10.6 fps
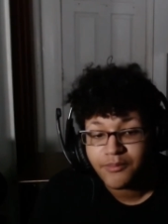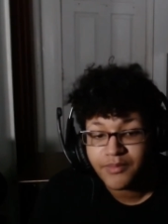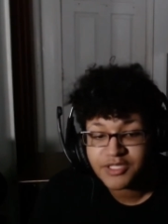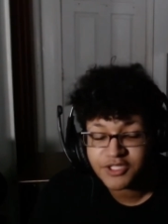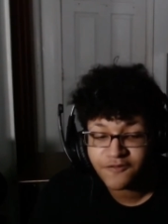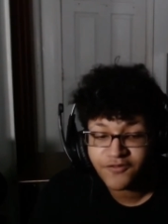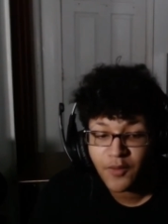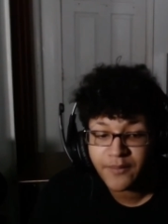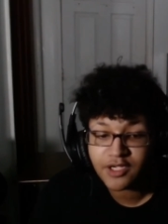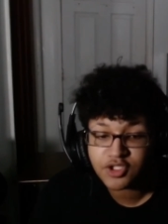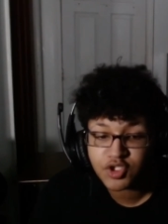make sure to follow me
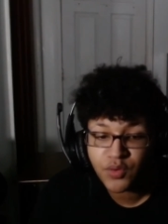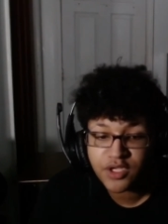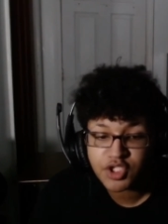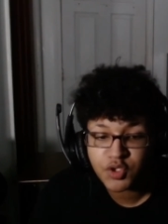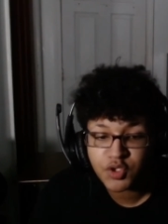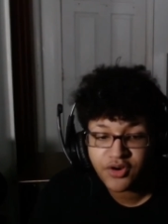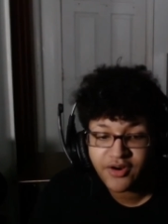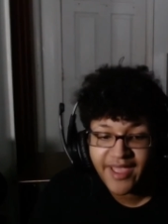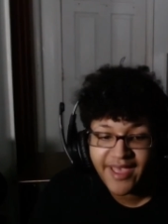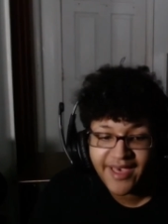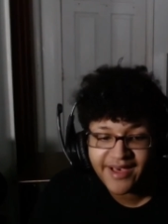on Twitch, Twitter,
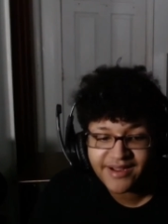and